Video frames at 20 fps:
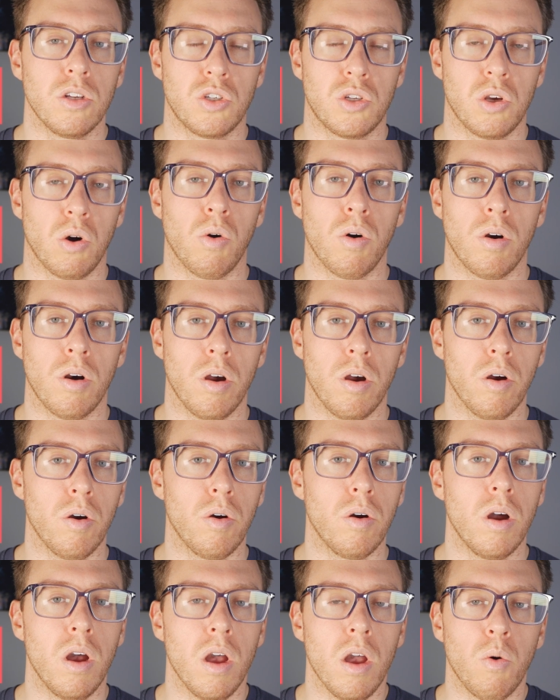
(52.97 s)

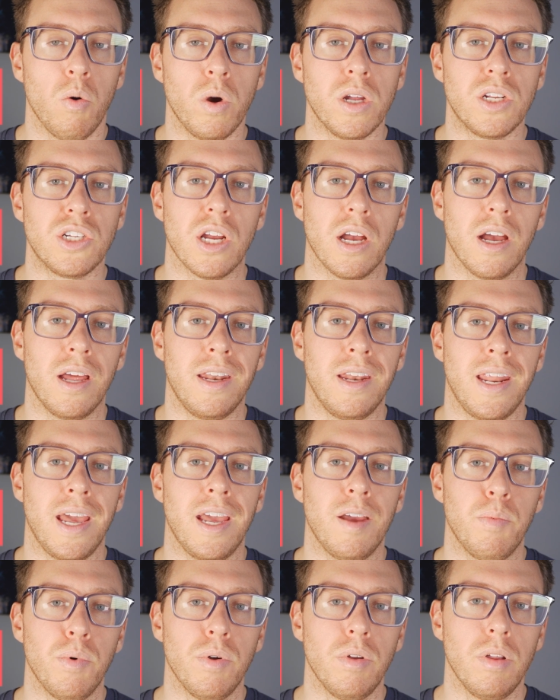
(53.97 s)
Toro, which
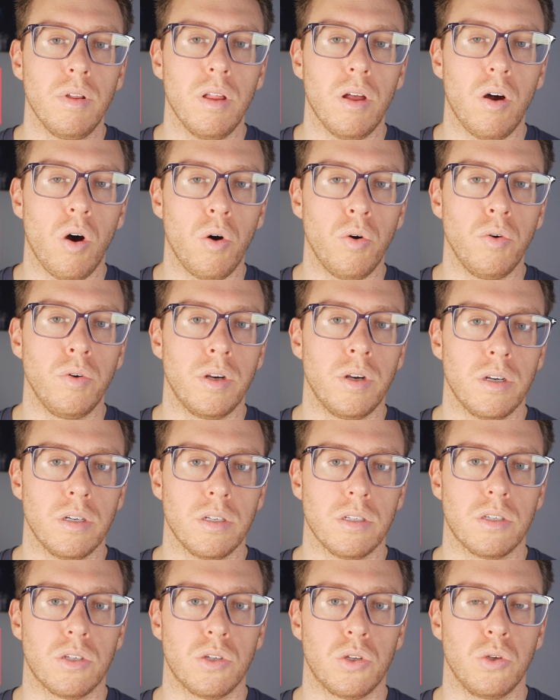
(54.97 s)
enable
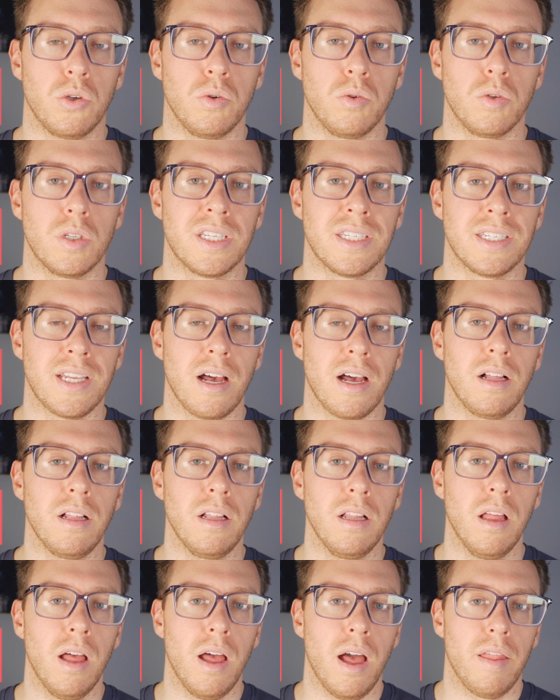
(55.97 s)
owners to
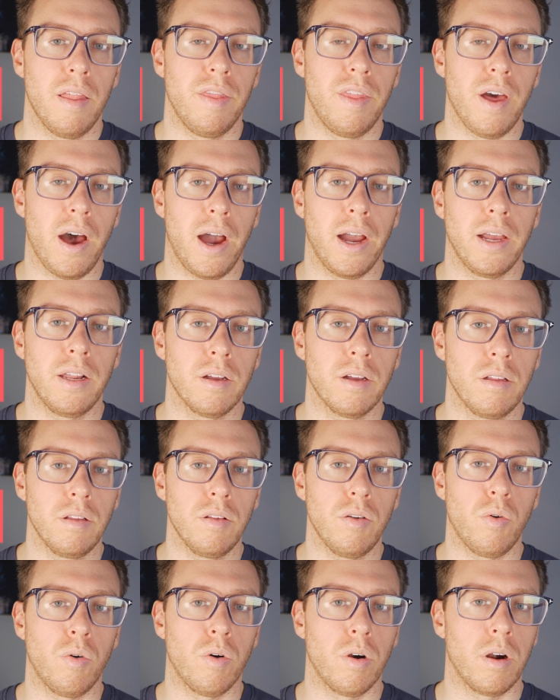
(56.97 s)
sell the idle
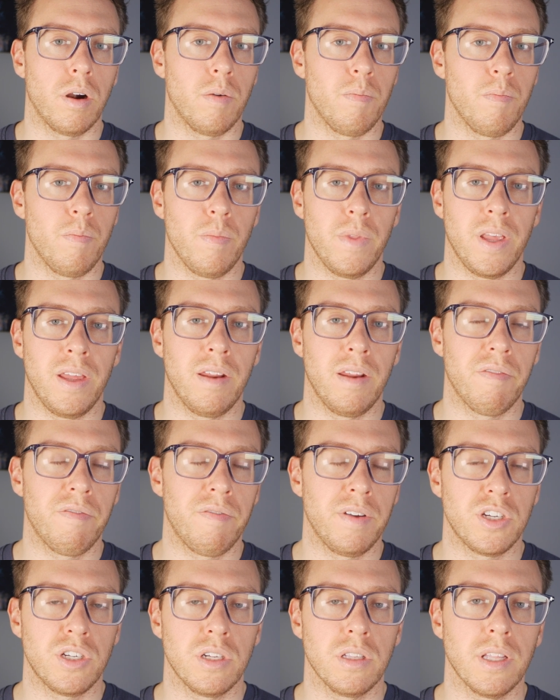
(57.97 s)
or
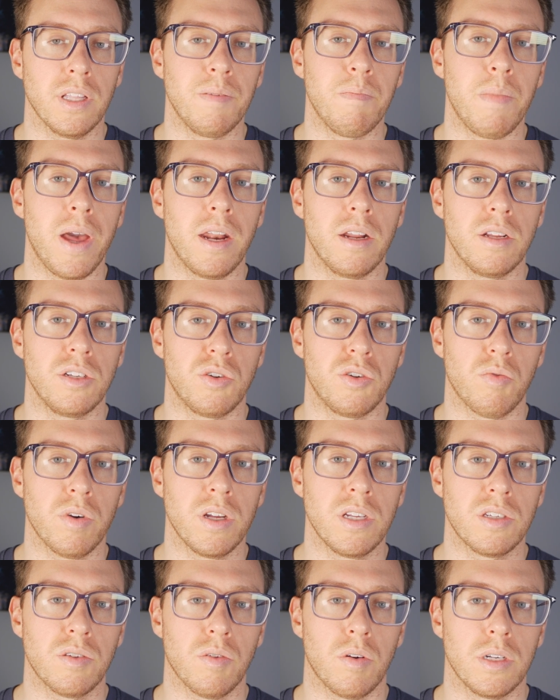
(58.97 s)
inefficiently managed
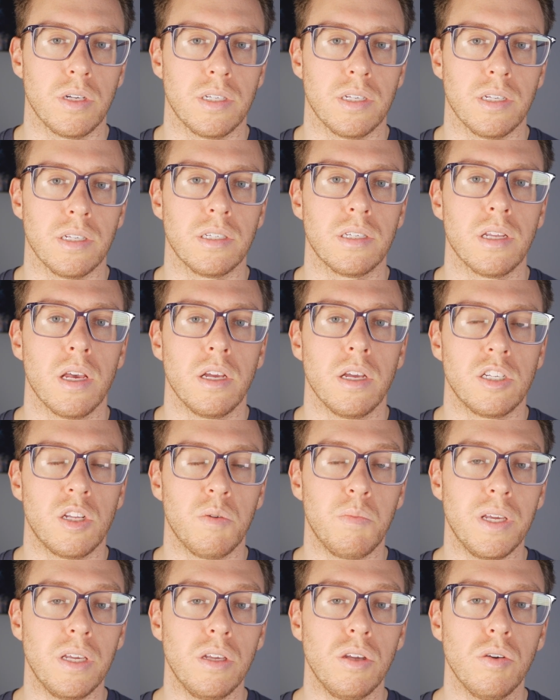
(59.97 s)
resources to
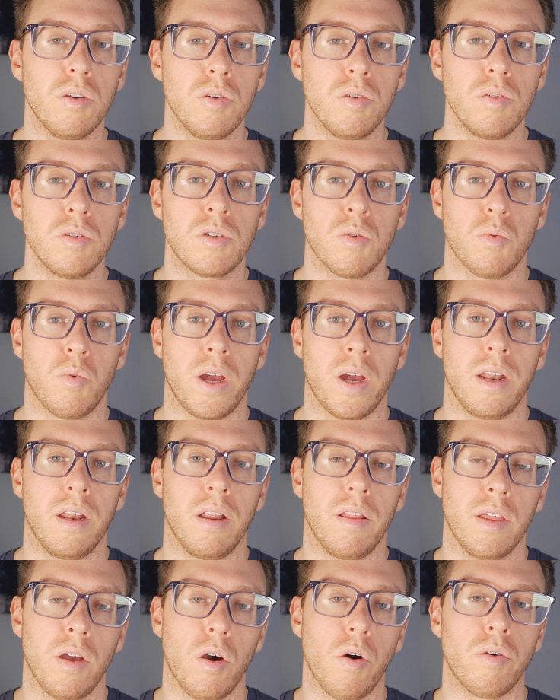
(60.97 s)
be used when
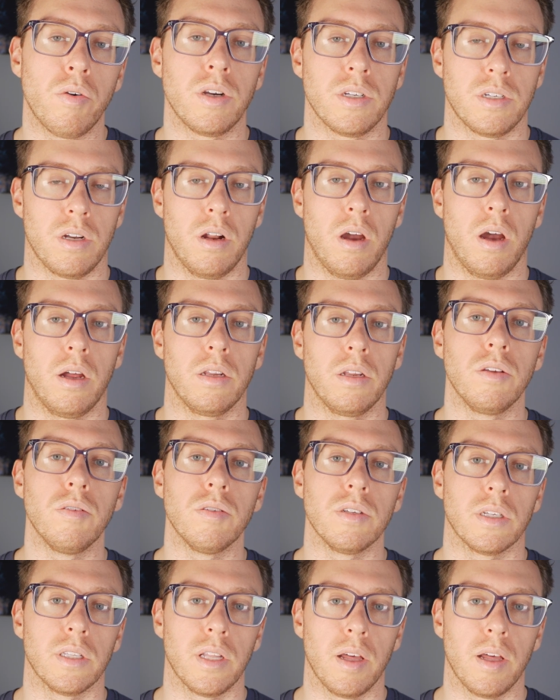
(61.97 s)
the owners are not using